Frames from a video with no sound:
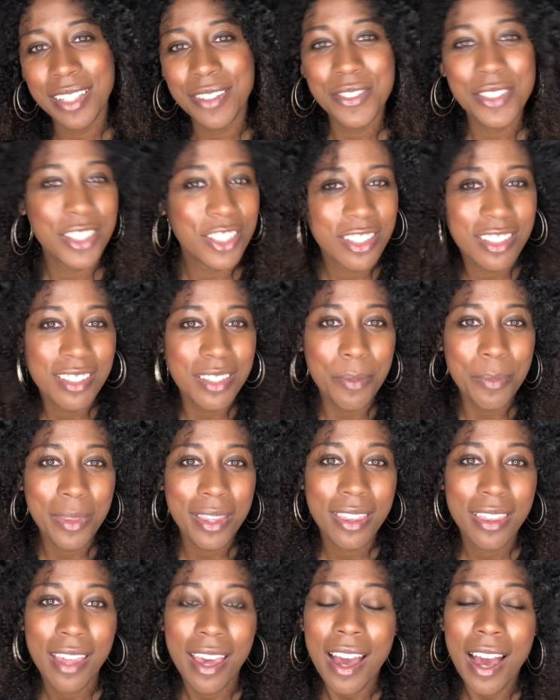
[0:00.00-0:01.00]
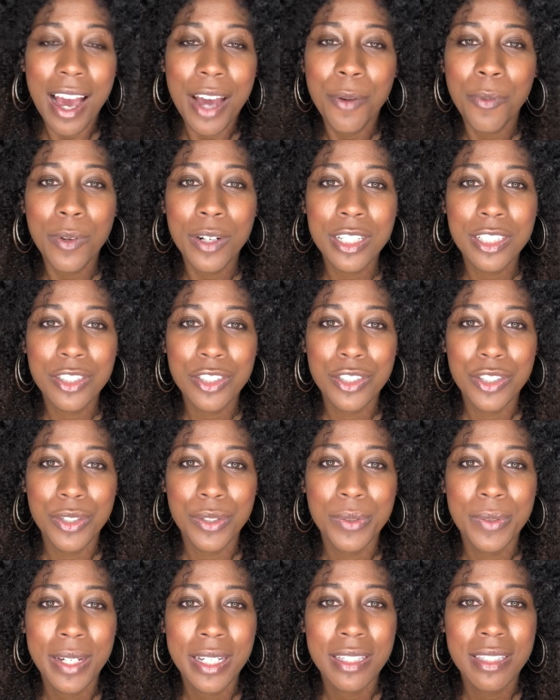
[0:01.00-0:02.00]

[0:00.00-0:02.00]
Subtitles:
It was just something that I wanted to do